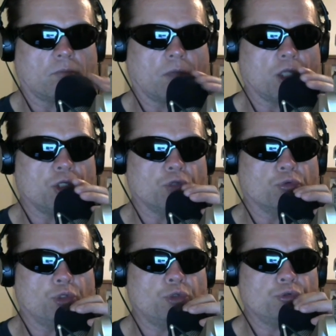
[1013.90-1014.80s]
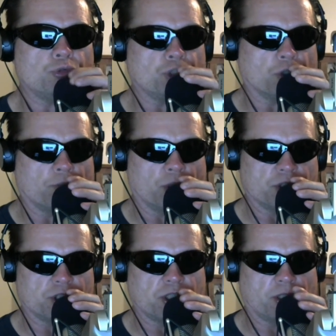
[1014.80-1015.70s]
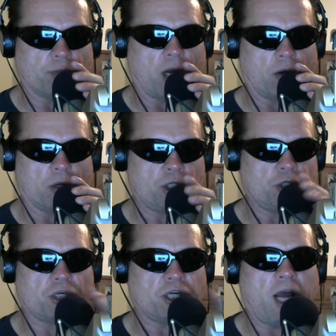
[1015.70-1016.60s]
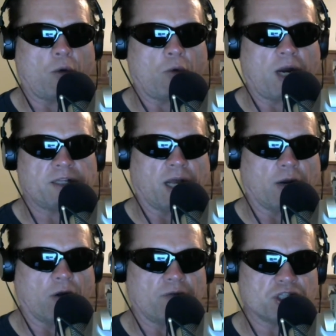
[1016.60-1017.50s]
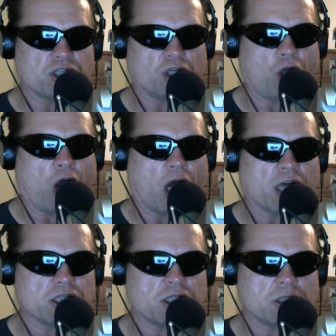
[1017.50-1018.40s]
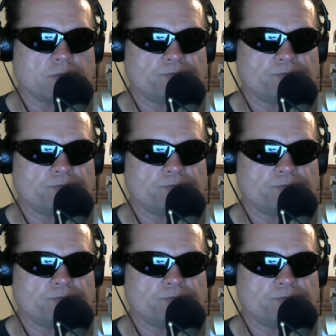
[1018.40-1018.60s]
and you lose your purchasing power, you cannot write that off as a loss.